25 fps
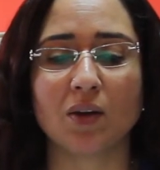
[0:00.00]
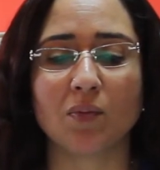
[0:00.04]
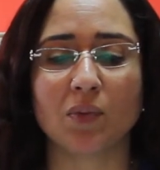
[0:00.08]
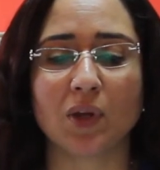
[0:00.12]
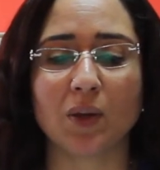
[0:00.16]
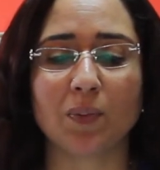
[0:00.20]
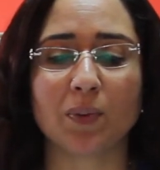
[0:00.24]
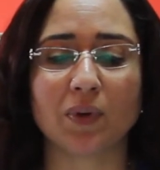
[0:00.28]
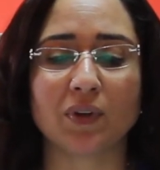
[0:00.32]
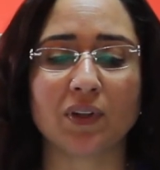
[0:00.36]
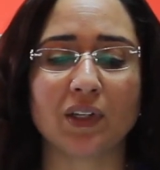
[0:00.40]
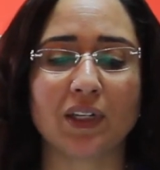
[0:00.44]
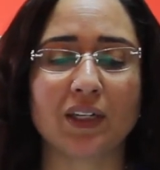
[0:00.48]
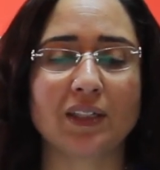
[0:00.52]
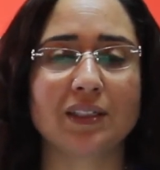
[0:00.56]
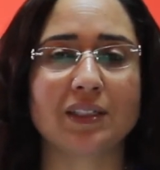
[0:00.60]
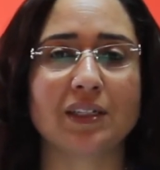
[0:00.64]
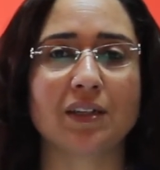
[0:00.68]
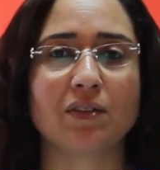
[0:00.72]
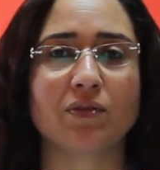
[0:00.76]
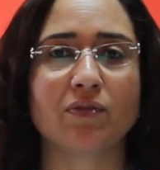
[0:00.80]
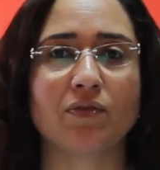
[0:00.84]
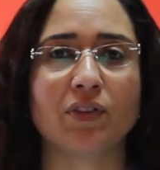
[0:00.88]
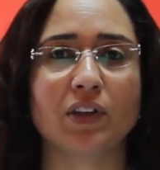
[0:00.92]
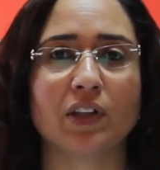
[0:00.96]
People need
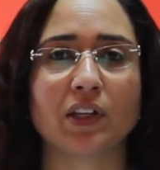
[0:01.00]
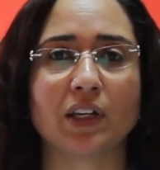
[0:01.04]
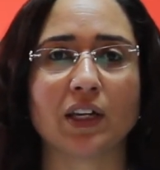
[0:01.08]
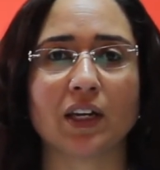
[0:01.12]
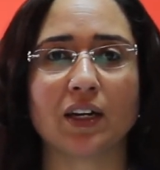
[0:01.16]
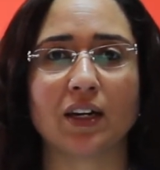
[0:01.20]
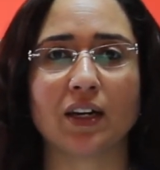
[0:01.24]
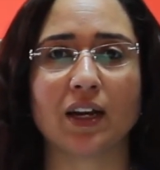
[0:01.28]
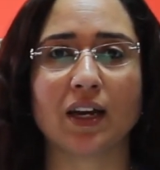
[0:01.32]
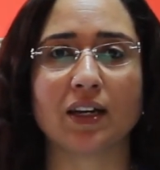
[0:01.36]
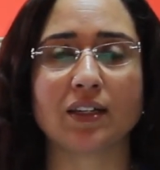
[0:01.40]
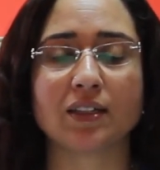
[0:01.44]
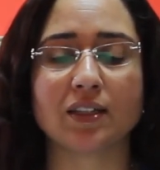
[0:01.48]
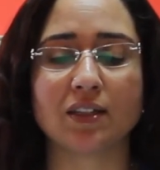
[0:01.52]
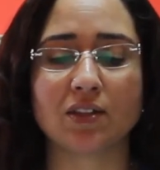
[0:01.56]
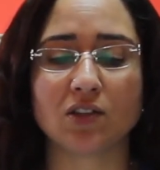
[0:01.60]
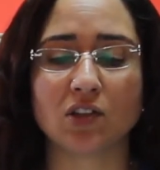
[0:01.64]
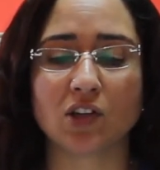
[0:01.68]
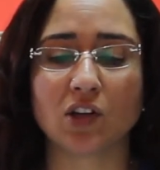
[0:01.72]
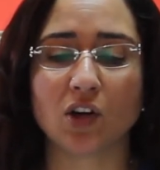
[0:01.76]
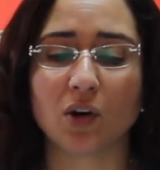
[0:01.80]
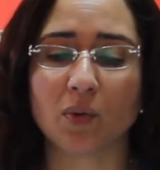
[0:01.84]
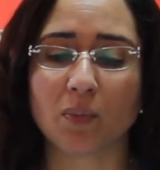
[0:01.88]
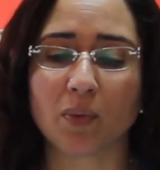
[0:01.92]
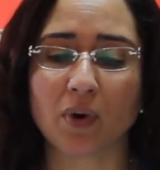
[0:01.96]
to feel connected
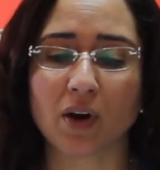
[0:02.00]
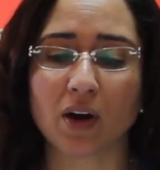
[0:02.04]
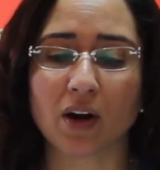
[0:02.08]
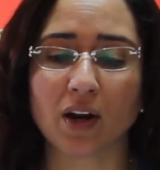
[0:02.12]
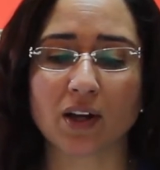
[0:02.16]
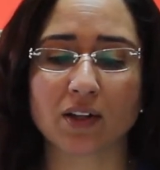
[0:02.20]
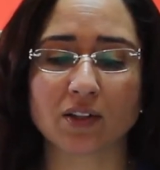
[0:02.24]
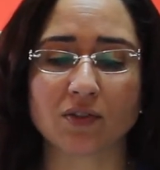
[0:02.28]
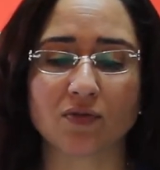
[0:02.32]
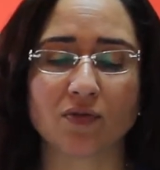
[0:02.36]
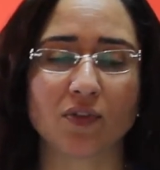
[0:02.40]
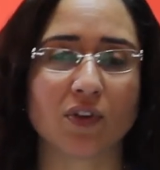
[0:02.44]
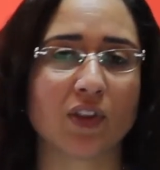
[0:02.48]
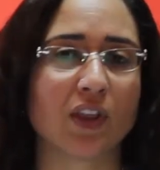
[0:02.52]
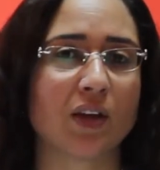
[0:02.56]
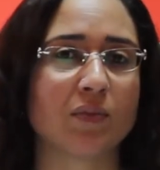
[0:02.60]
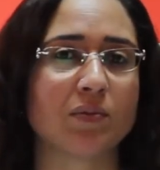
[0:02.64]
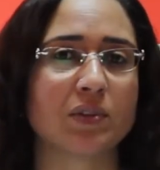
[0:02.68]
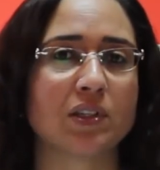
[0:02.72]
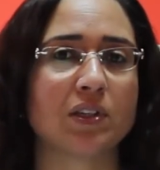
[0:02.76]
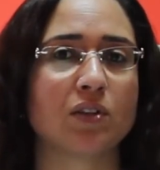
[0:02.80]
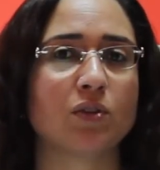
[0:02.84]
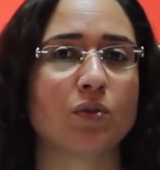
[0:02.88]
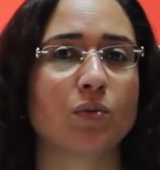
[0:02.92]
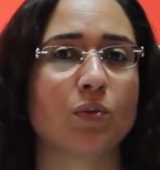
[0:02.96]
to your product for
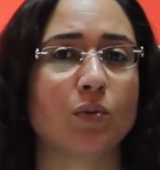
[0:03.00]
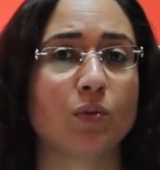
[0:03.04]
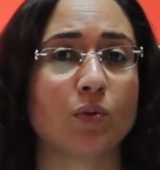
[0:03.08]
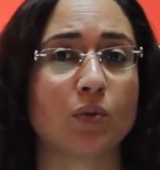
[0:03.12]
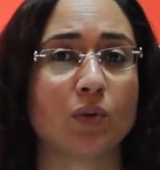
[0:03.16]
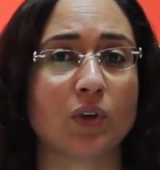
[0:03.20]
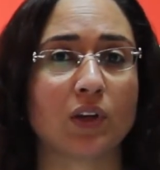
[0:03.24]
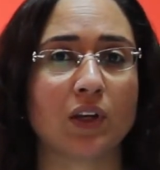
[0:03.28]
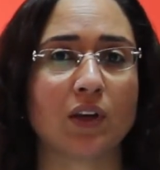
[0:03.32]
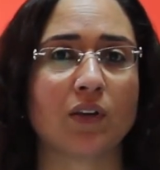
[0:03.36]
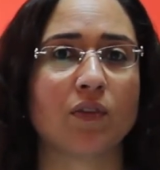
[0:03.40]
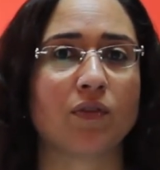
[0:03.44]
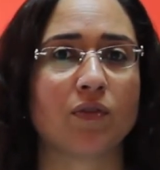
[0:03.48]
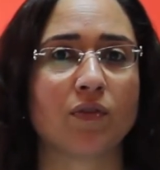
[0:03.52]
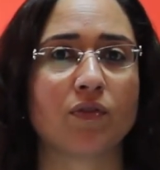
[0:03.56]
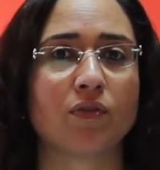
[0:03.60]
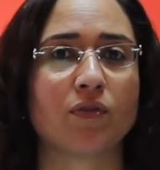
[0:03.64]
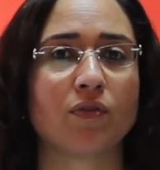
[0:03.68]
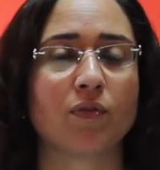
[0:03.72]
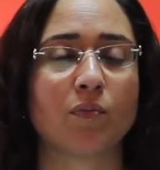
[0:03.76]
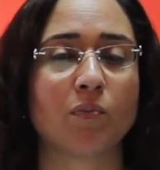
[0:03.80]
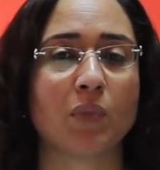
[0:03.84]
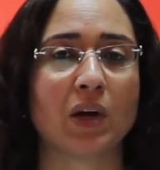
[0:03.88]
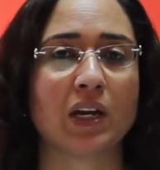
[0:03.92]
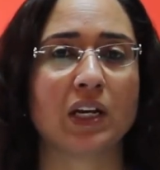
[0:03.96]
them to
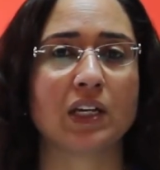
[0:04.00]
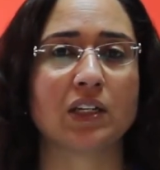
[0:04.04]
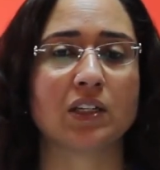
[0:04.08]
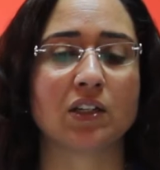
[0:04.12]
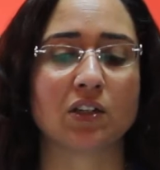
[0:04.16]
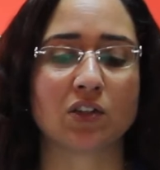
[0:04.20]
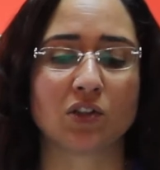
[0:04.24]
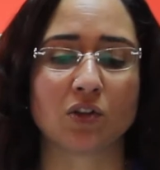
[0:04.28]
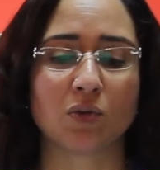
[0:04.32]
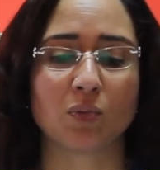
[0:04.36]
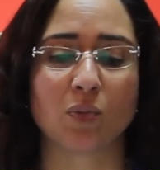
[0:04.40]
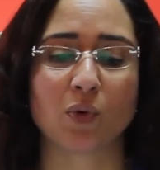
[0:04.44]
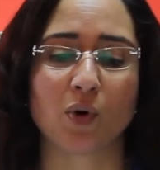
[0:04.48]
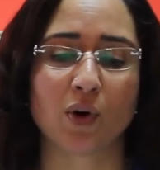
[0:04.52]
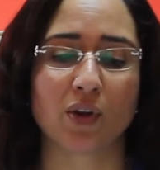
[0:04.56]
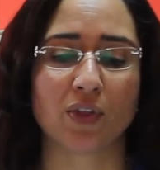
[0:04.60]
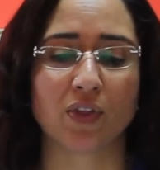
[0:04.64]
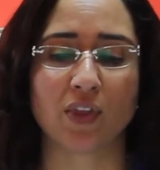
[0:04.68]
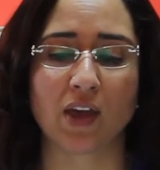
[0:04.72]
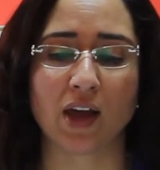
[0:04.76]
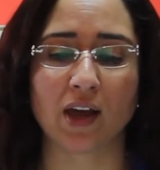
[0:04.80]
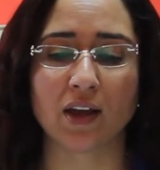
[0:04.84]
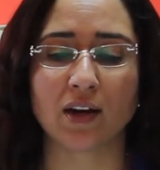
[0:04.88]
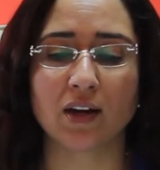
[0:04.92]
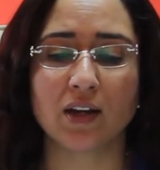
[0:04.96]
give money to support
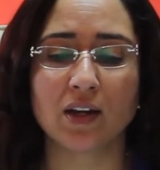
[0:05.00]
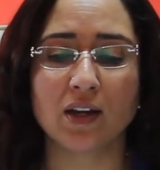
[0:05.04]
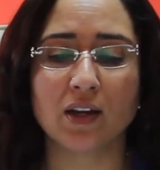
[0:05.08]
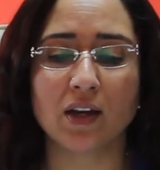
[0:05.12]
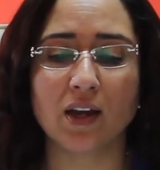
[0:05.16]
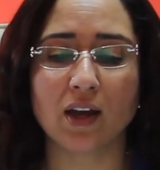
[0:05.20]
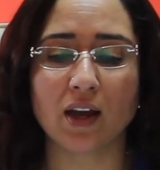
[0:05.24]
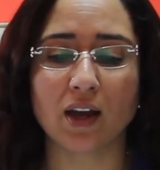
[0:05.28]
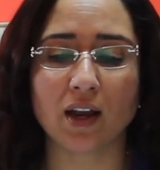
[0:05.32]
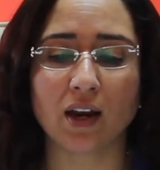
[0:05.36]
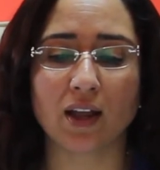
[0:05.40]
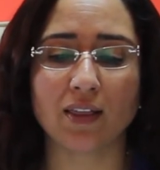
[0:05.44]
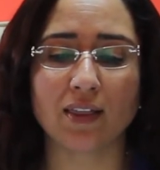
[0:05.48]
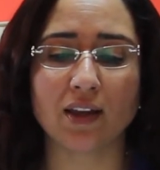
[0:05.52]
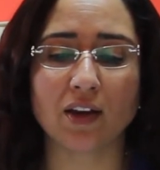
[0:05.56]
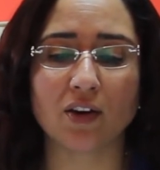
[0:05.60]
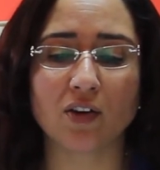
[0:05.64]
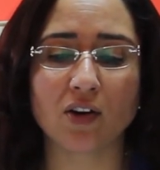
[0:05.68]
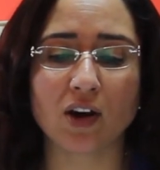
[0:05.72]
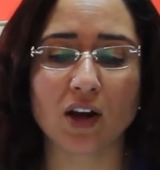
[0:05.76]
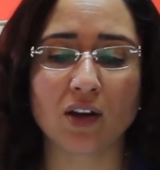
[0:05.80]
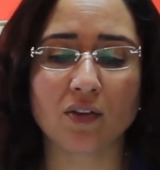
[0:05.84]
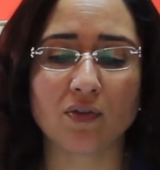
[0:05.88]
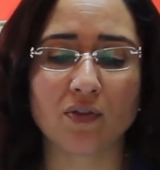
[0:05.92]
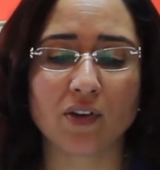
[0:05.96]
that. And I think
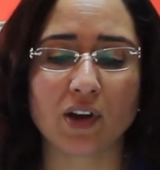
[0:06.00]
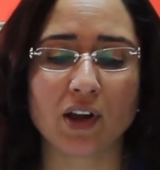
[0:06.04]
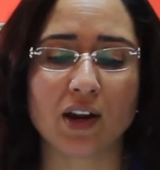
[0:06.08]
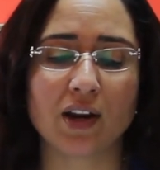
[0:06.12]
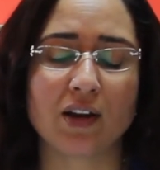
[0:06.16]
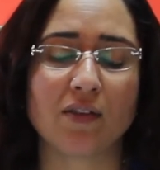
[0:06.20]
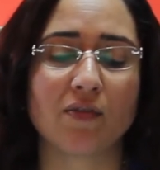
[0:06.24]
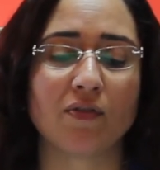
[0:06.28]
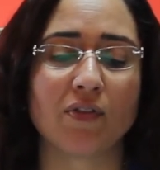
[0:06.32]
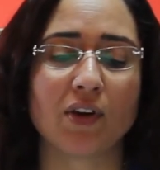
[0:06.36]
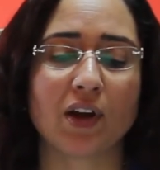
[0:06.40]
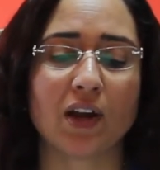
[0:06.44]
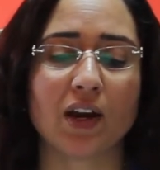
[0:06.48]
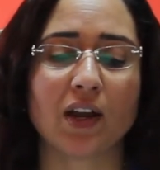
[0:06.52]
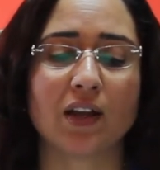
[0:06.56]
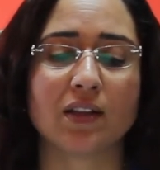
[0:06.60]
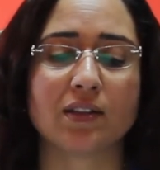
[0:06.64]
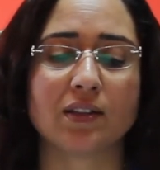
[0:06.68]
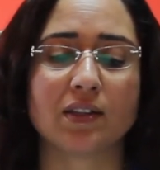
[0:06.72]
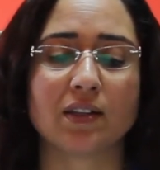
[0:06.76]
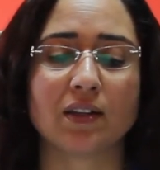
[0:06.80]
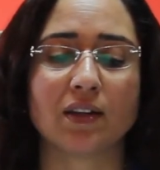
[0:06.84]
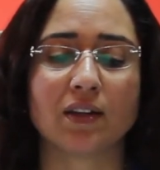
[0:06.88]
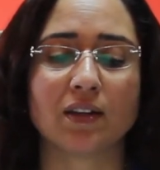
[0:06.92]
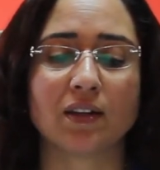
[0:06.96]

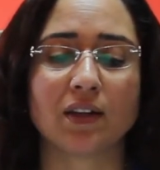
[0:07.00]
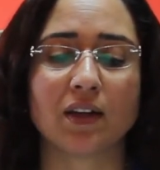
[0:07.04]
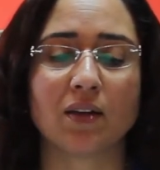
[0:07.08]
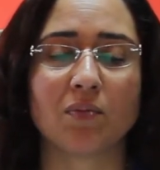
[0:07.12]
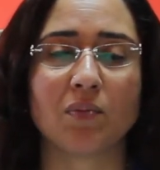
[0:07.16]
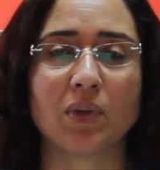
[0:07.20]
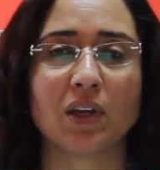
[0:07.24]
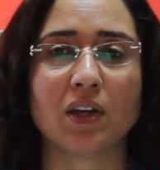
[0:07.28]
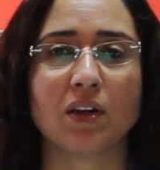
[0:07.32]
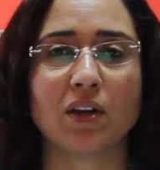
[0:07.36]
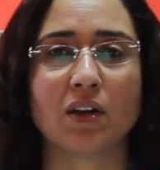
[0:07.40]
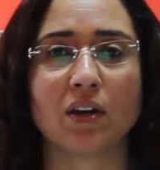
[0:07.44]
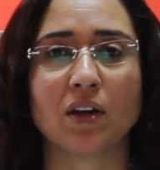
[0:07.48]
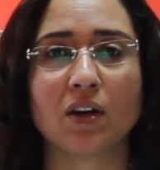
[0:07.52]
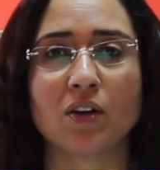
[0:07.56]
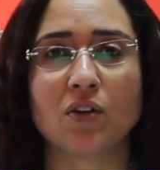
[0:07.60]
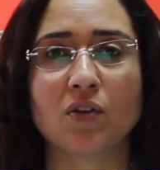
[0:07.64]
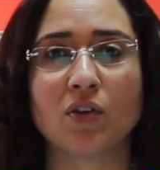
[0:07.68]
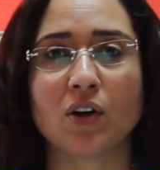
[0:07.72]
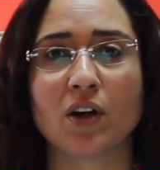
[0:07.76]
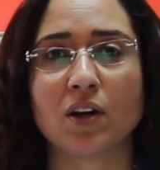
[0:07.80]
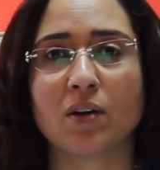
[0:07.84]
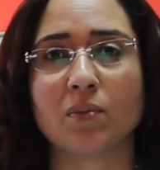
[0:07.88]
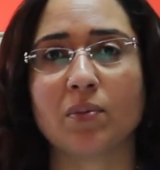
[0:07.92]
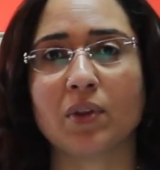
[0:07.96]
crowdfinancing can be an
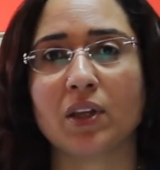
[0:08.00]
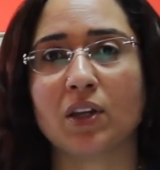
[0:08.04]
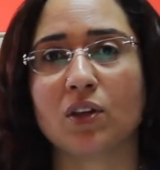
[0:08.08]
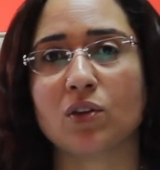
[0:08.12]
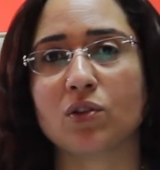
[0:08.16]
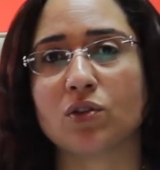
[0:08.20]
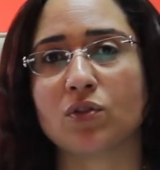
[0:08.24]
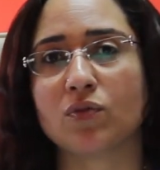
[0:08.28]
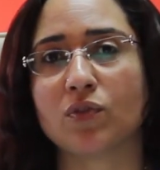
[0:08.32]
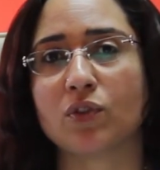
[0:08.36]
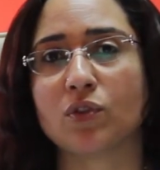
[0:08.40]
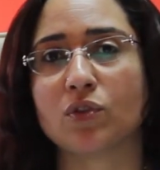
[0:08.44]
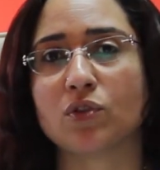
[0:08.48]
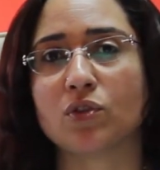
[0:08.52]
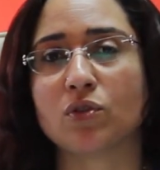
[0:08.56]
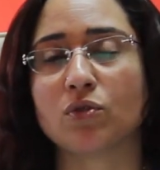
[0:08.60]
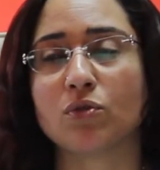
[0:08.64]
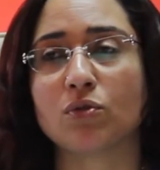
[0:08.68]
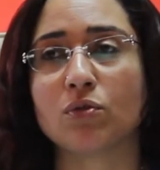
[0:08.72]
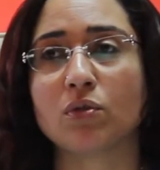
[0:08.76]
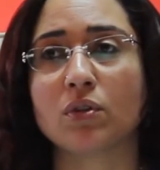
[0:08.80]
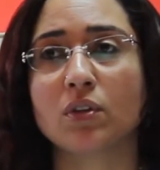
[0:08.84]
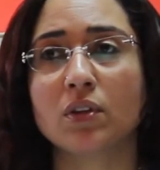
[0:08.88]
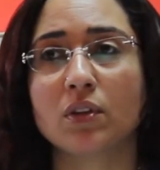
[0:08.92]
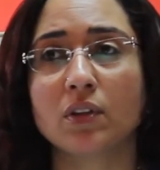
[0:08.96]
incredibly useful
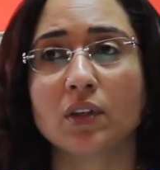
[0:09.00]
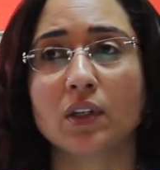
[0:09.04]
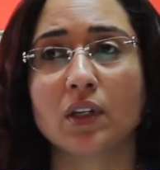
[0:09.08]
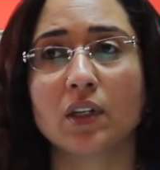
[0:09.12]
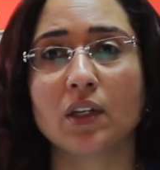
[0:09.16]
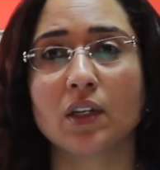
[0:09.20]
tool